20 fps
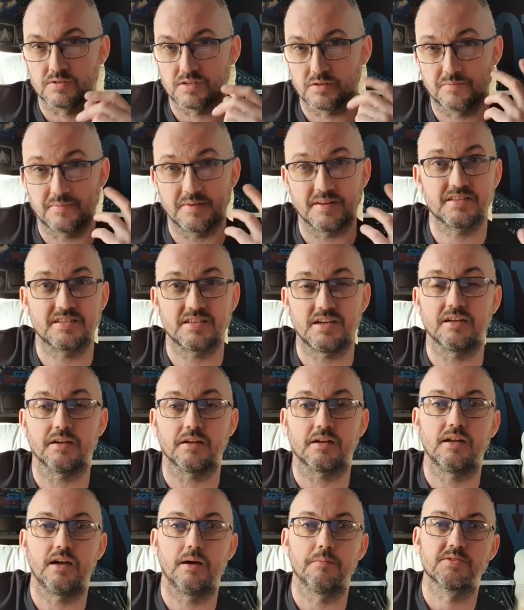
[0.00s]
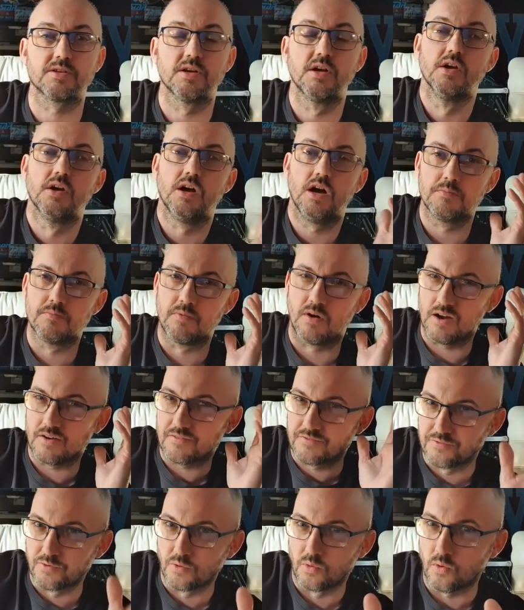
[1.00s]
there would have been a ton of clubs who might have
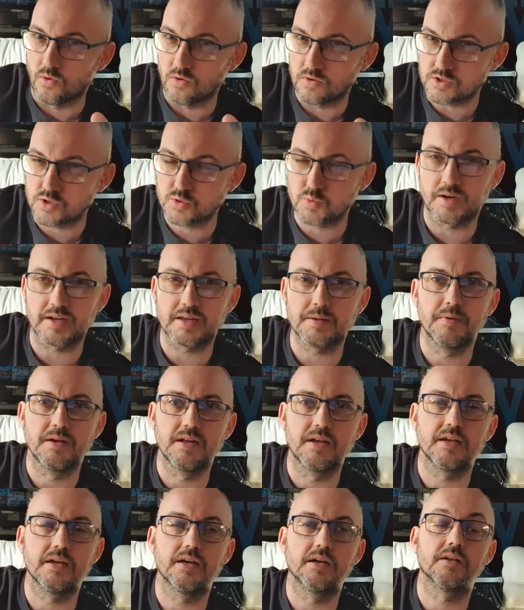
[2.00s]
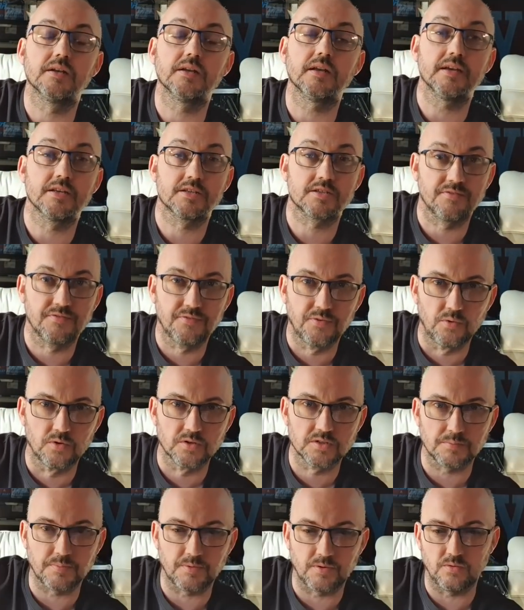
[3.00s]
thought 20 million is
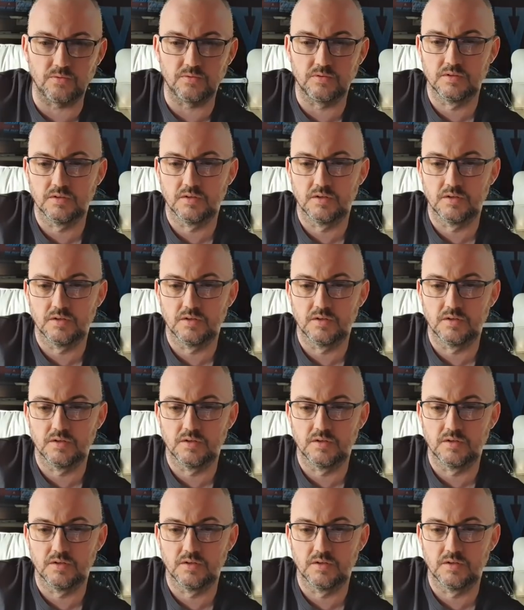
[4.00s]
affordable.